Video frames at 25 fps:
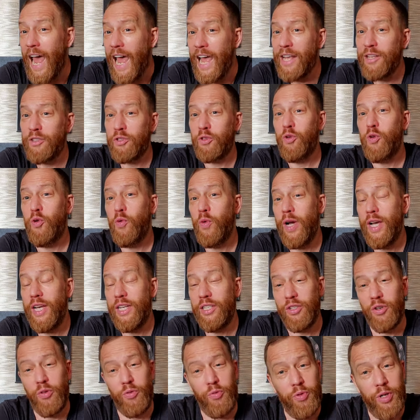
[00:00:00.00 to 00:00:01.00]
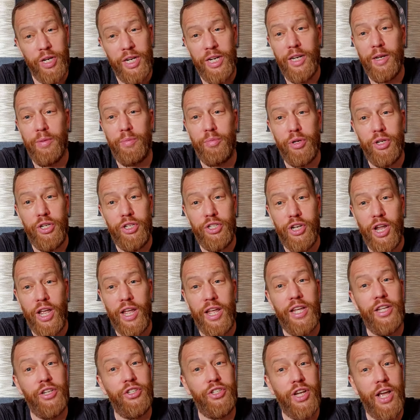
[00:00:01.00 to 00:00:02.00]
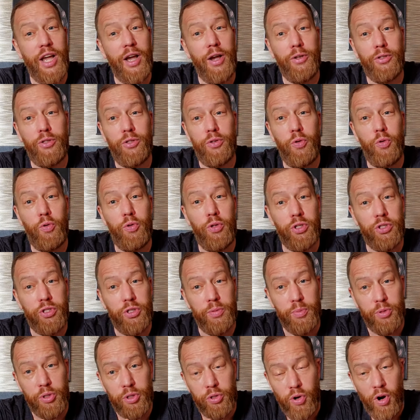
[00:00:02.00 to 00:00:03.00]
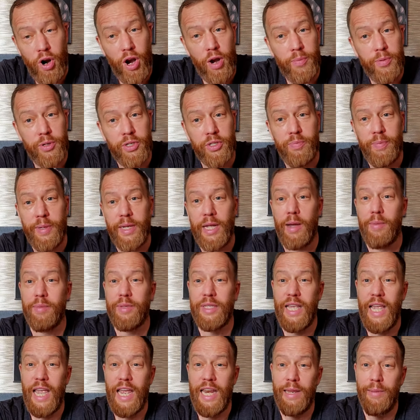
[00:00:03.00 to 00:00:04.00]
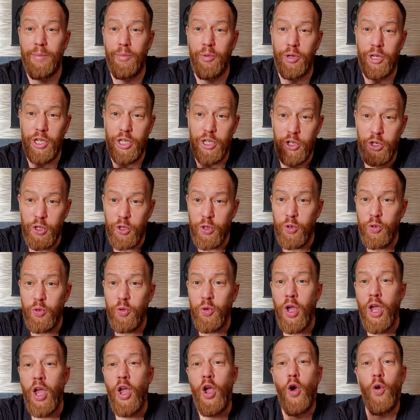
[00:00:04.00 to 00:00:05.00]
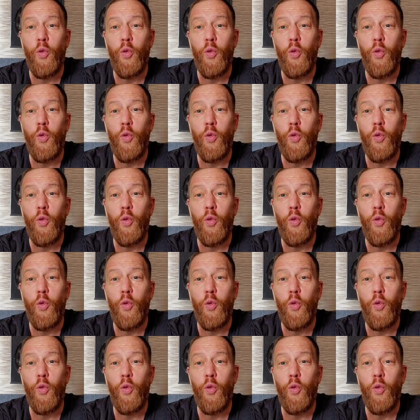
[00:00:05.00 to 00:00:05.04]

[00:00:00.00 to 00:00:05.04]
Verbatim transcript: As always, I really appreciate it. Shout out to all the subscribers. Big up to anybody new.